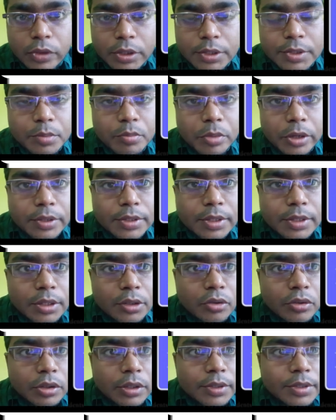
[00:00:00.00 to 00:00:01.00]
which is present
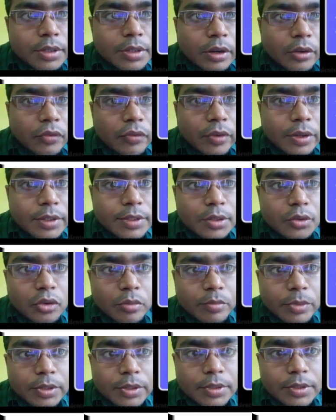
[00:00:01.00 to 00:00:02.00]
on the surface, it will
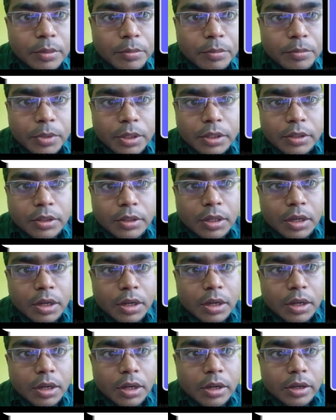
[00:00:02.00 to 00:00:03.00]
be simply
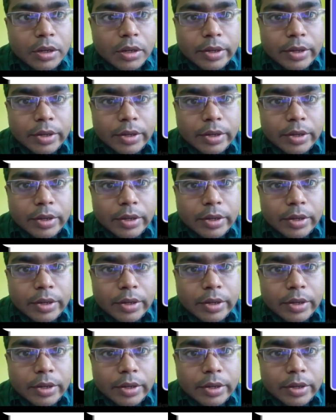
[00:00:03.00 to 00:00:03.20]
the